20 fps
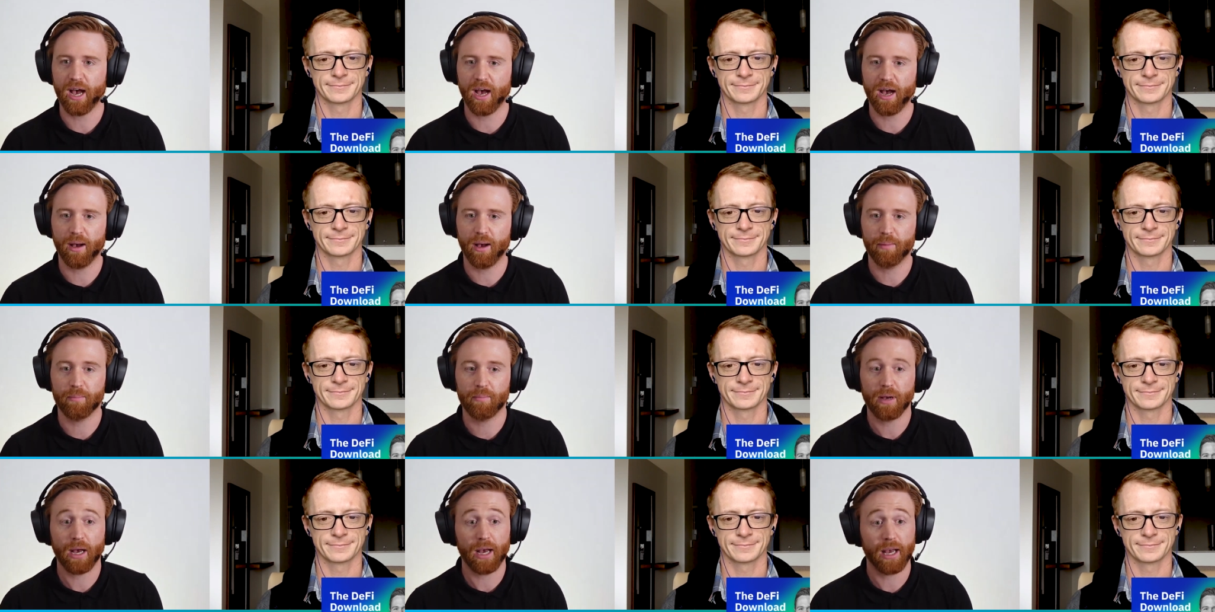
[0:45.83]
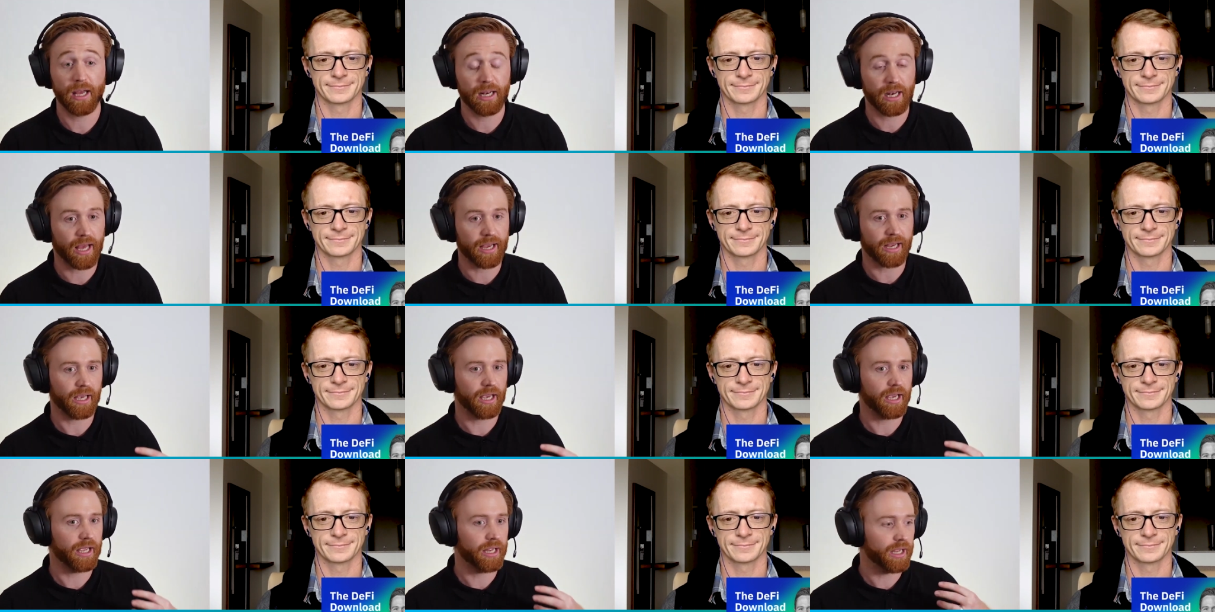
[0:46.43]
Speaker 1: um, uh,
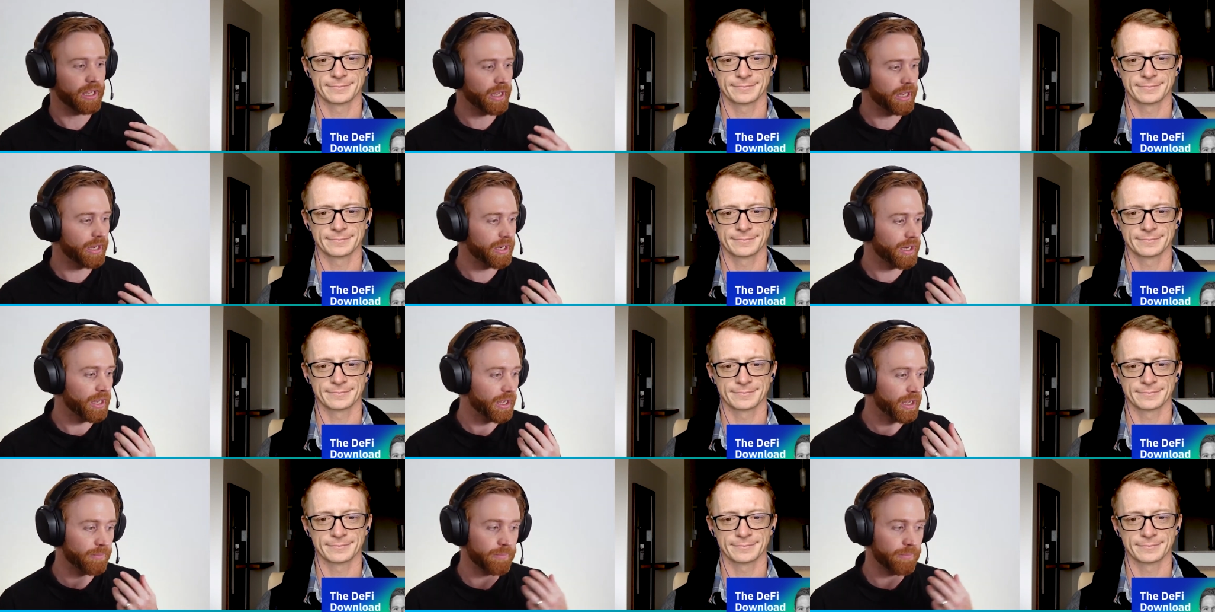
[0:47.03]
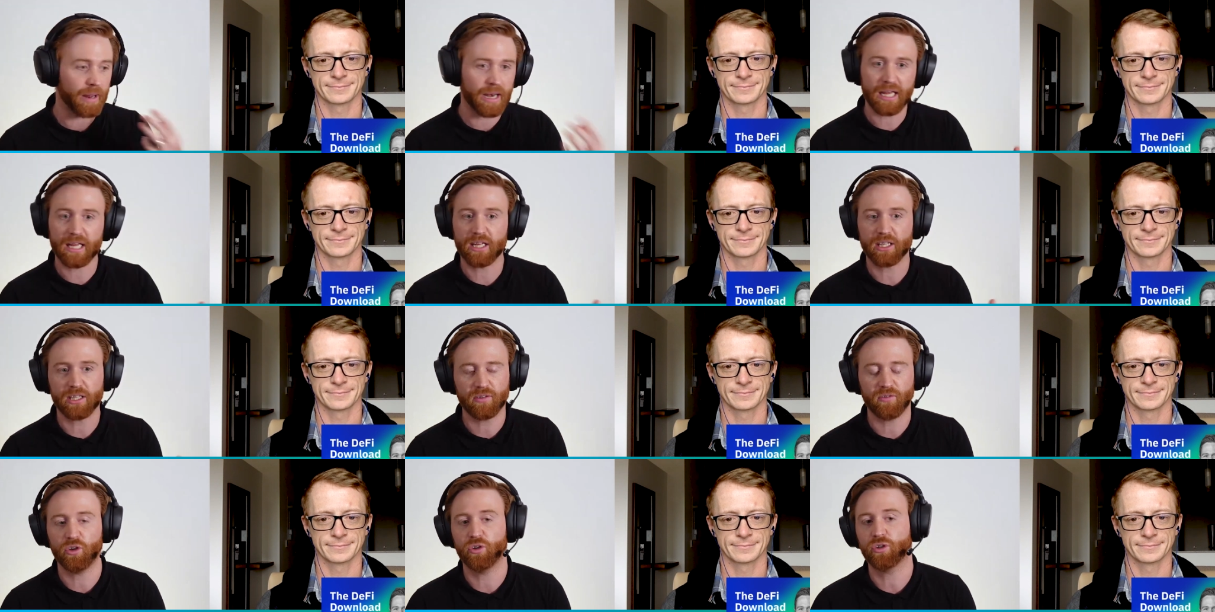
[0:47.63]
like it, in in many
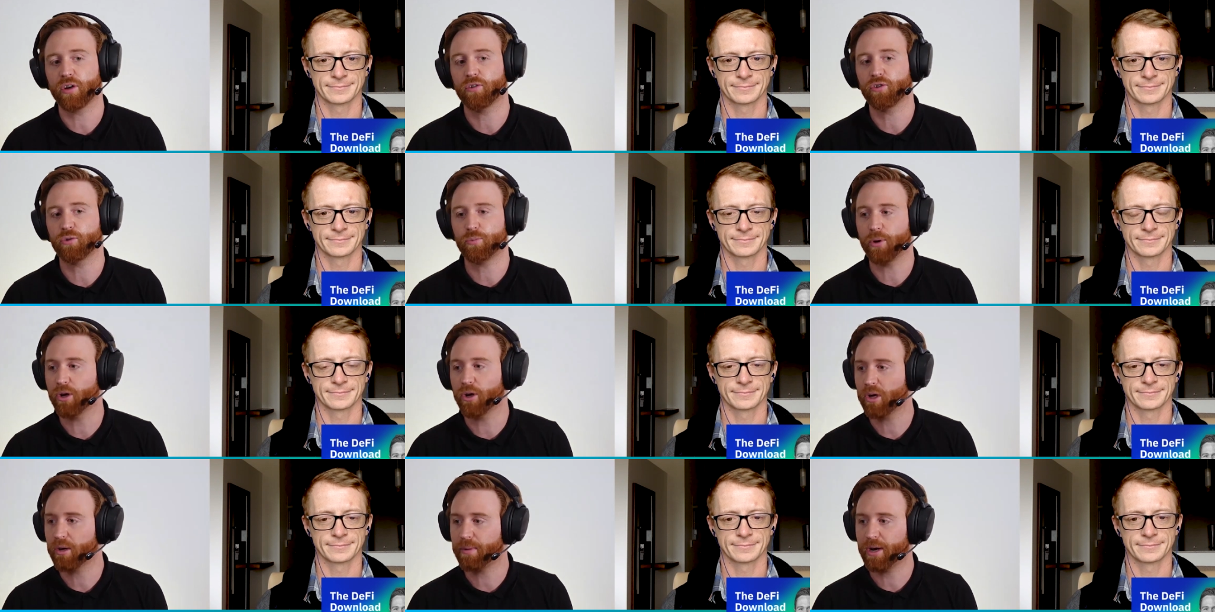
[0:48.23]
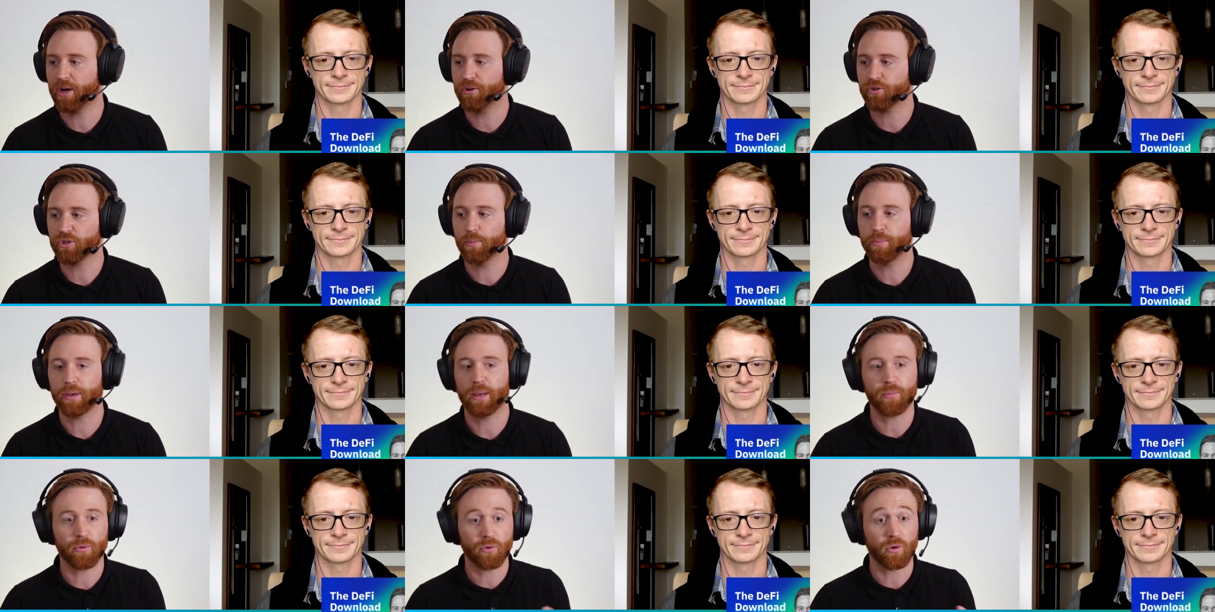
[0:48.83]
interviews I've spoken about
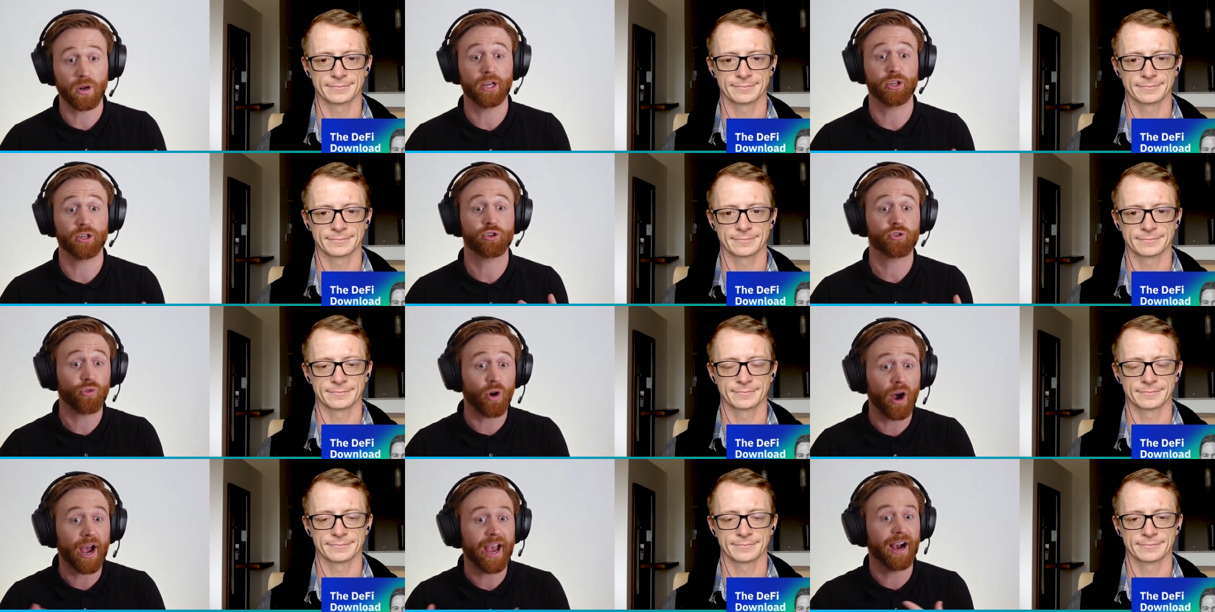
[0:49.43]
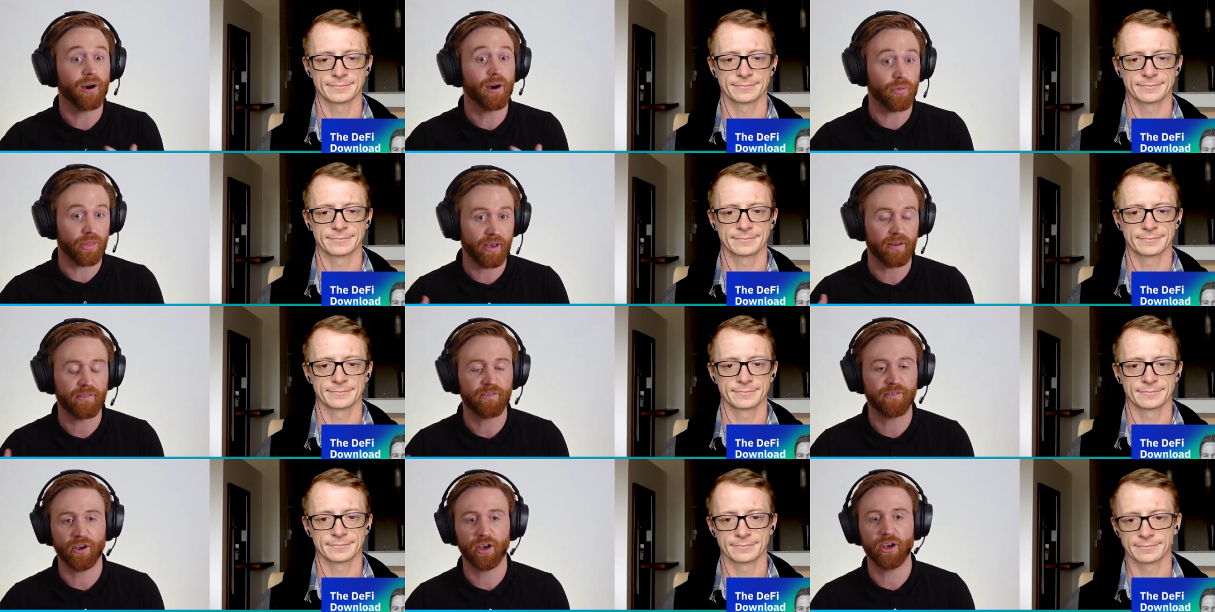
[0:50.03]
some people like try out
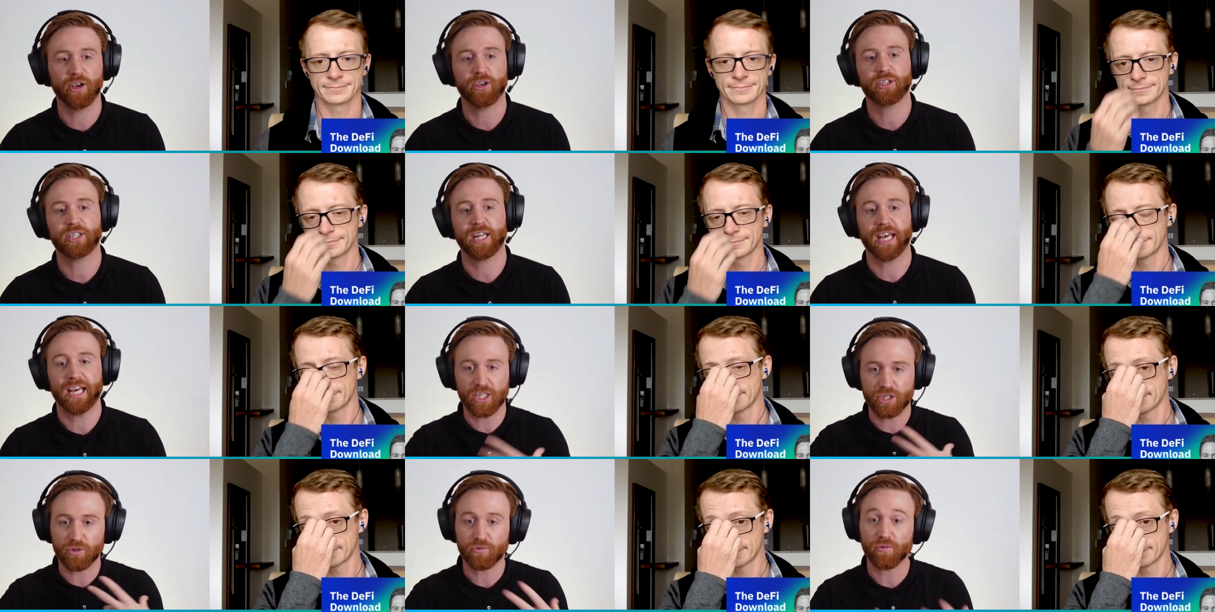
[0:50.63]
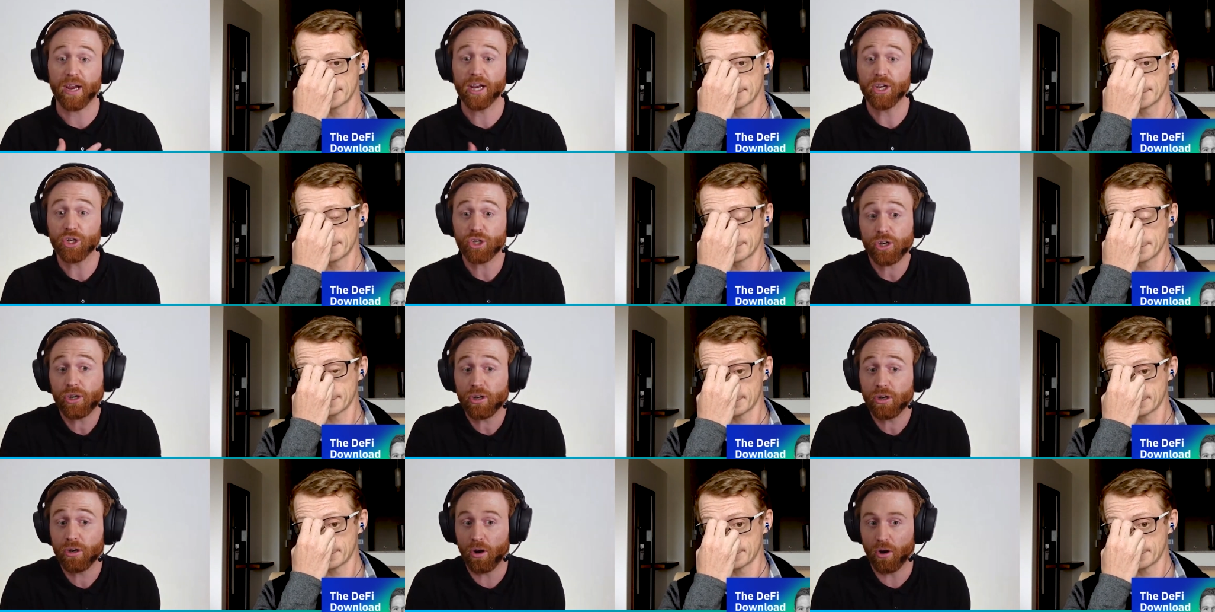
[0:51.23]
their first
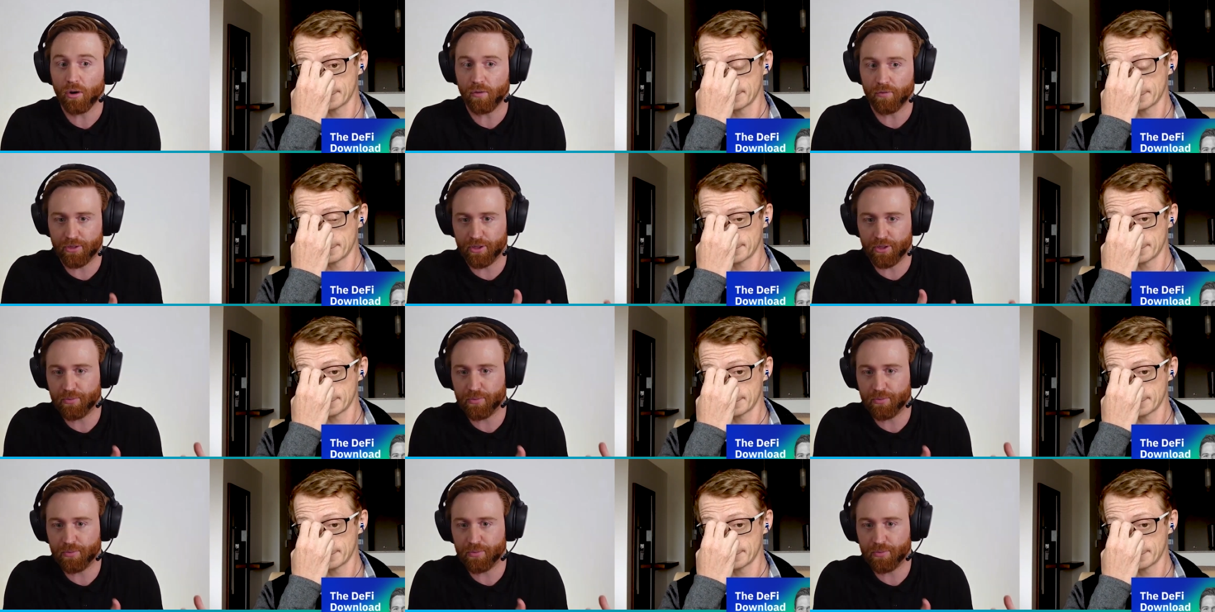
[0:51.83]
iteration of